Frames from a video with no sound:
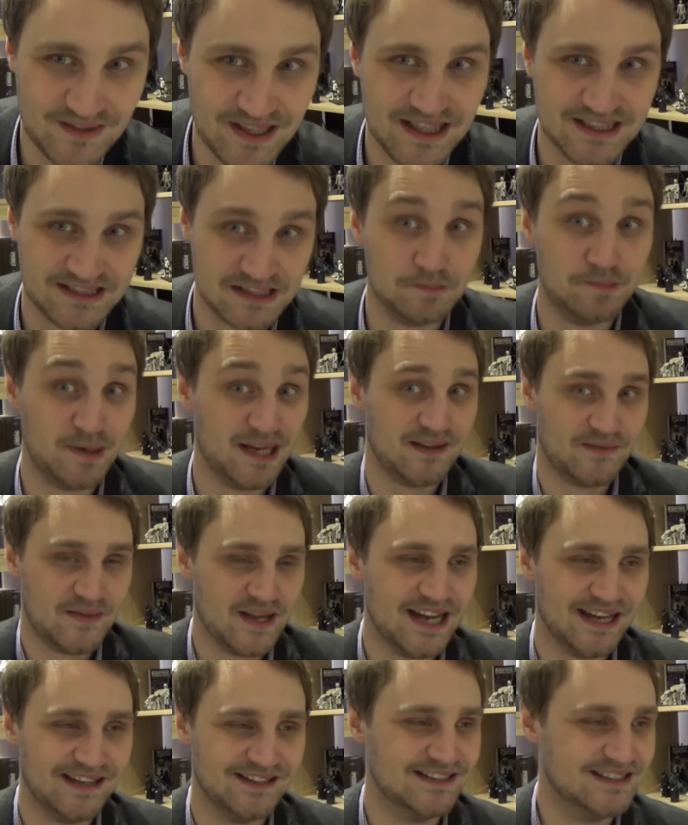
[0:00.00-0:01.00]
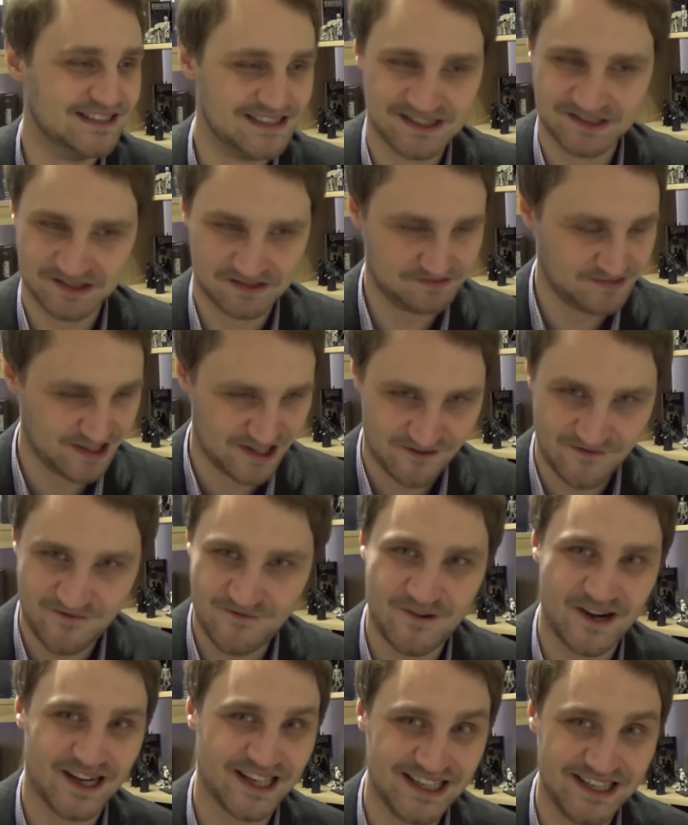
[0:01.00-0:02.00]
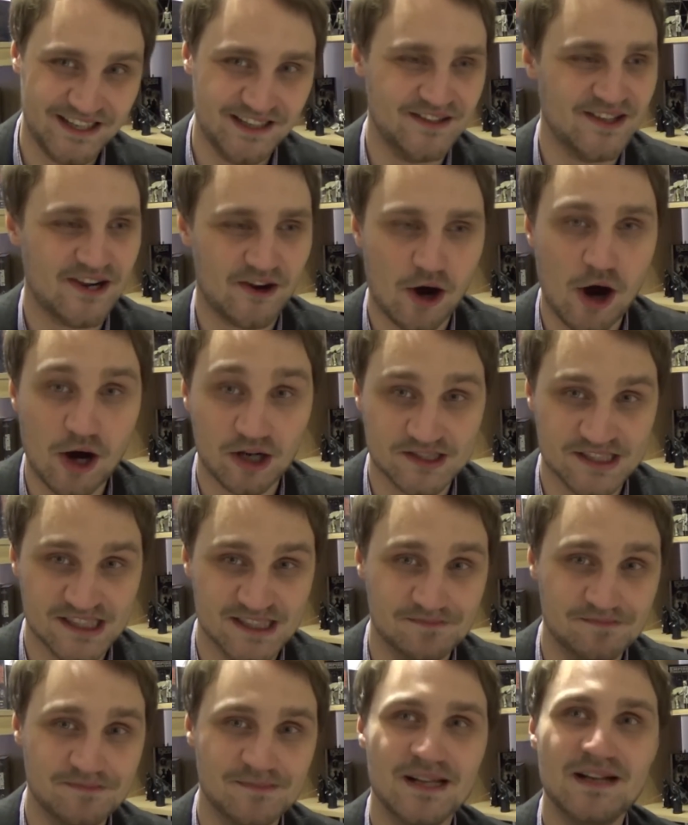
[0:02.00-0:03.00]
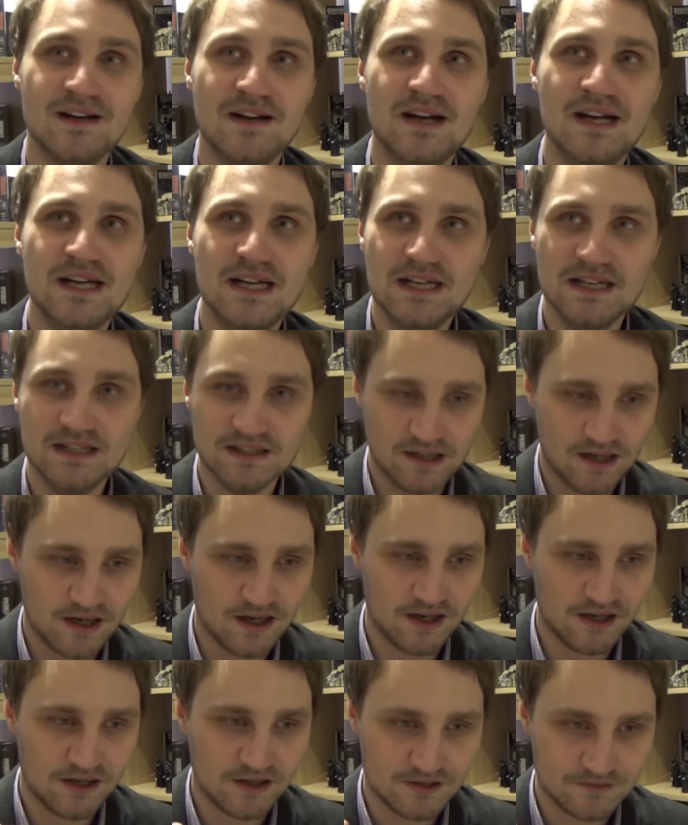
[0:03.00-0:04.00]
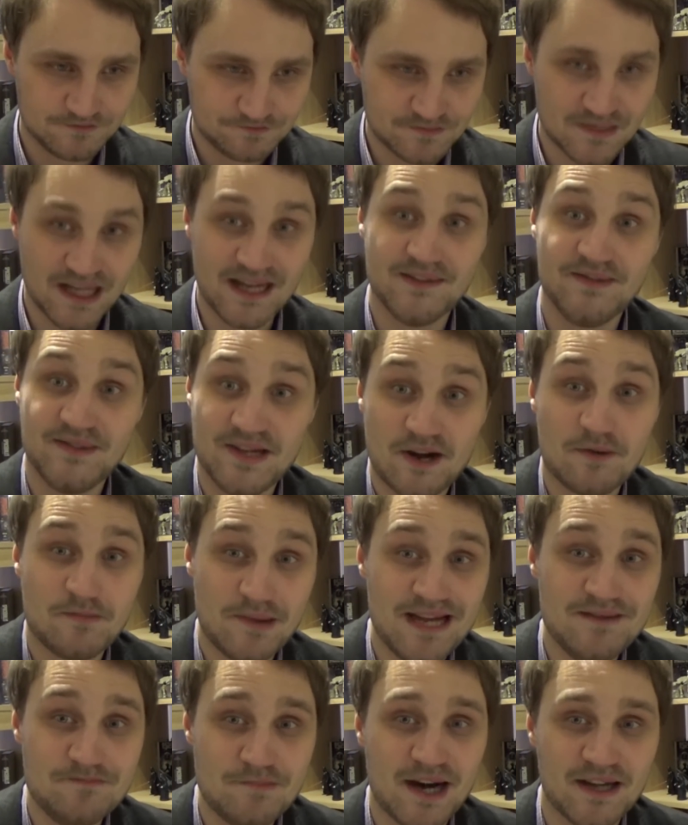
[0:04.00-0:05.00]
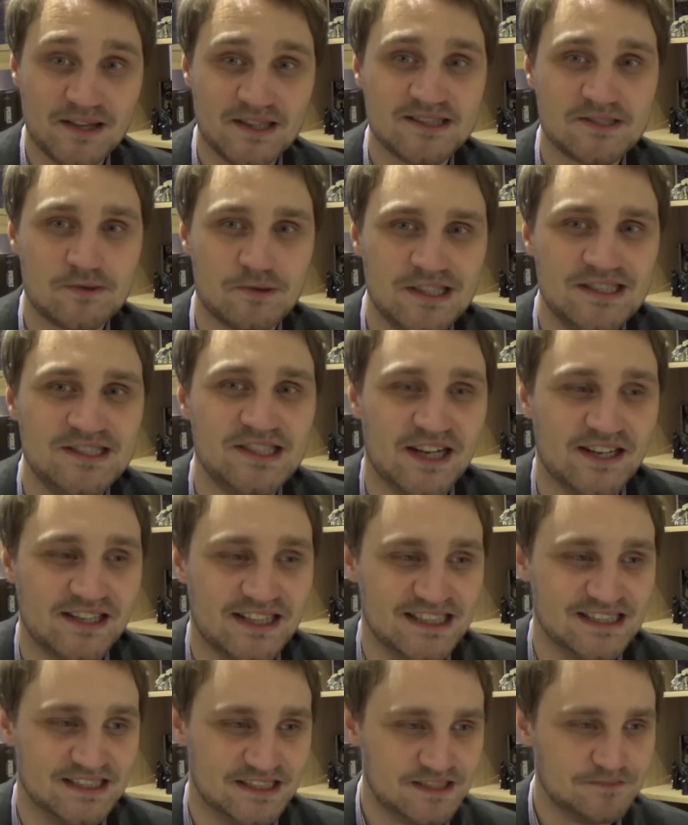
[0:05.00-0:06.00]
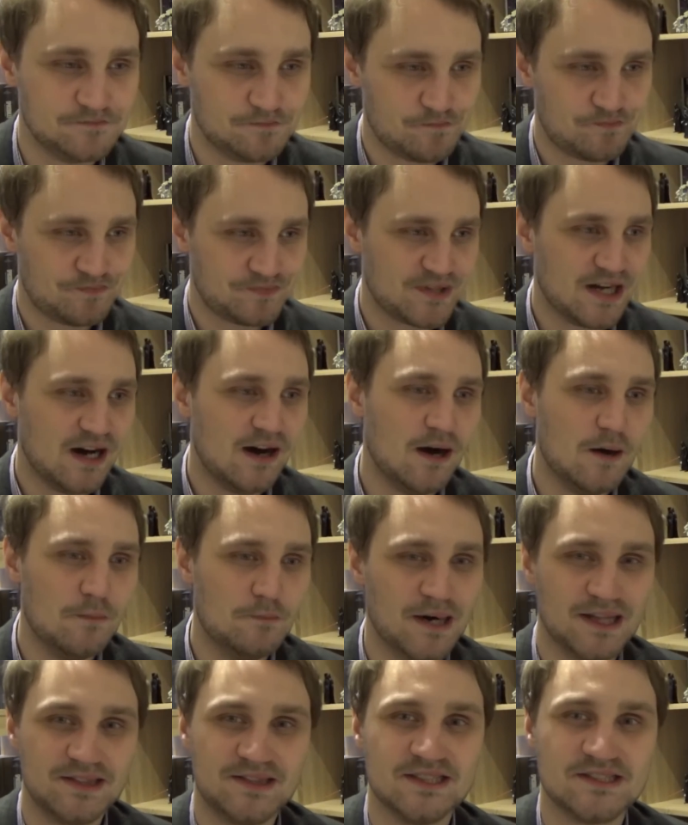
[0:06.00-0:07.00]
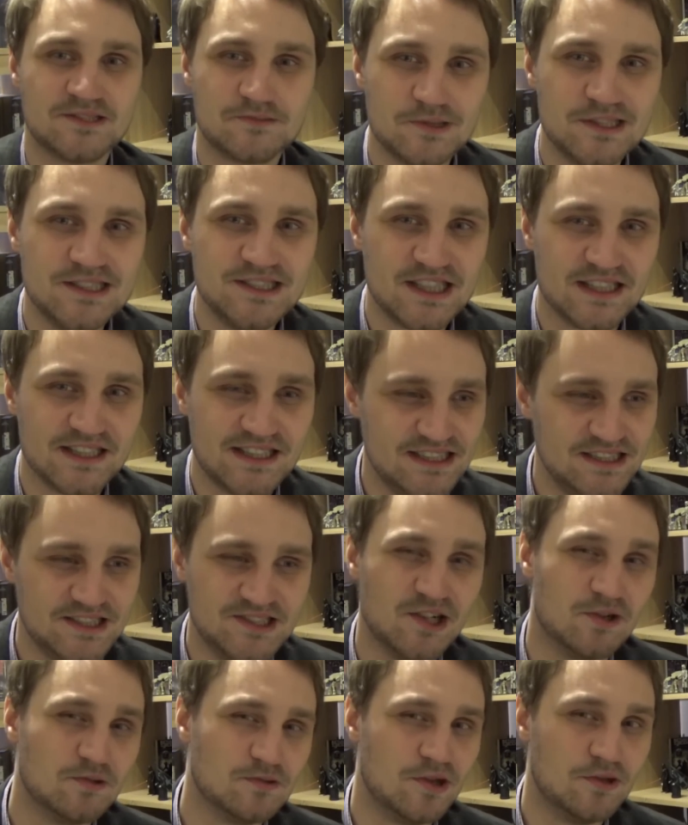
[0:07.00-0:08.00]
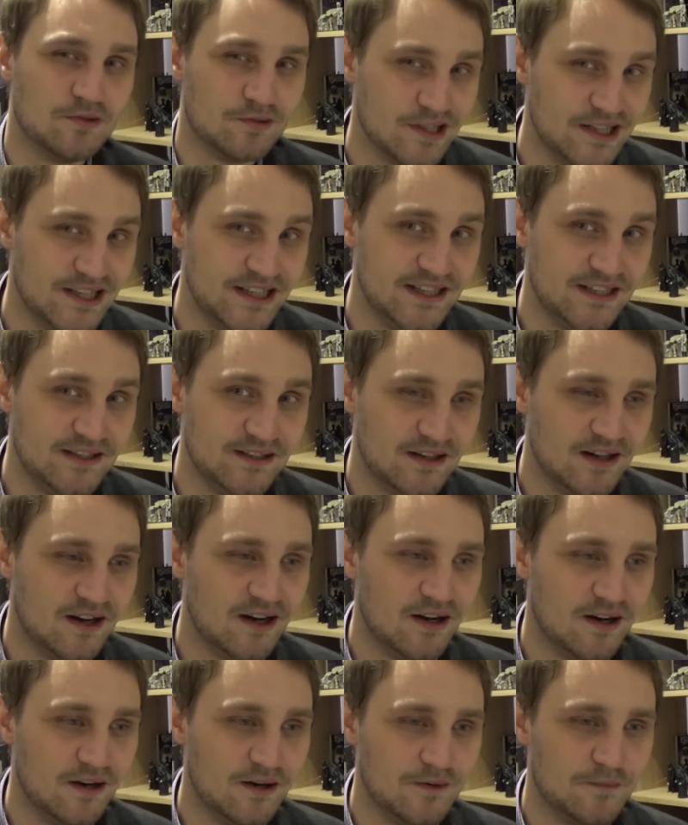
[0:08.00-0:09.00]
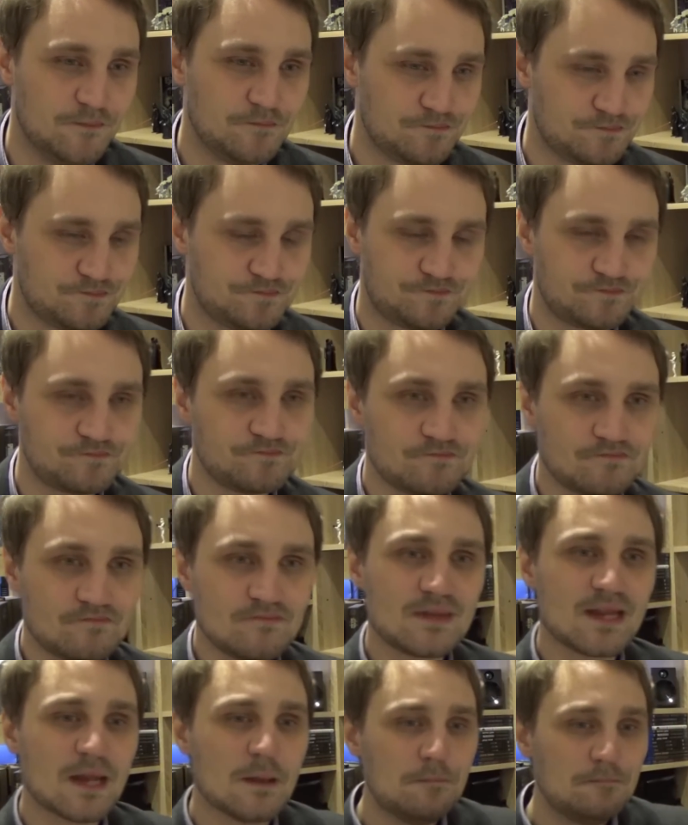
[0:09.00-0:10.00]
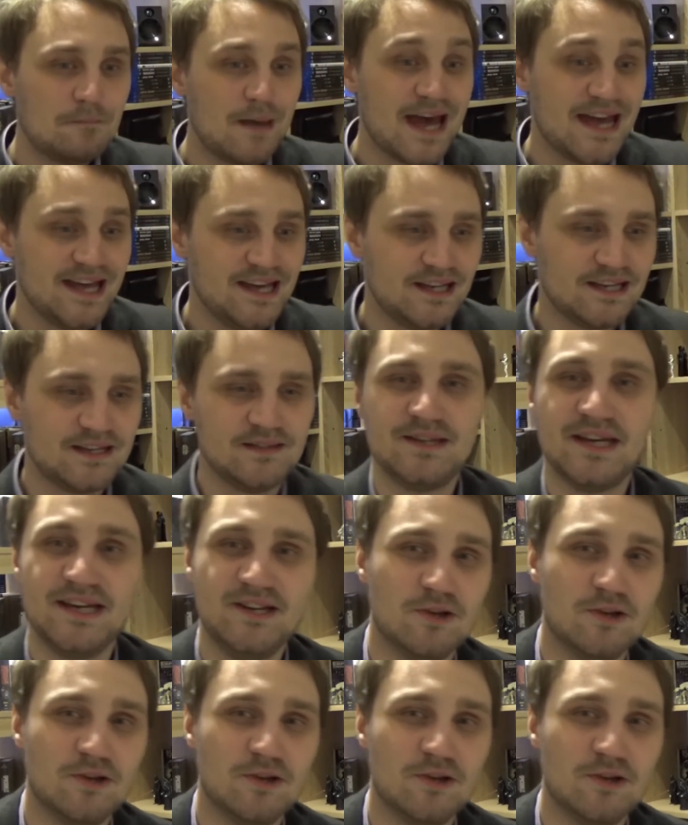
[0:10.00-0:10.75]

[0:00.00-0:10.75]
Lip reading: It's a big thing. They're funny, they're awesome. And they're made by the Screen Junkies. But the Screen Junkies don't only make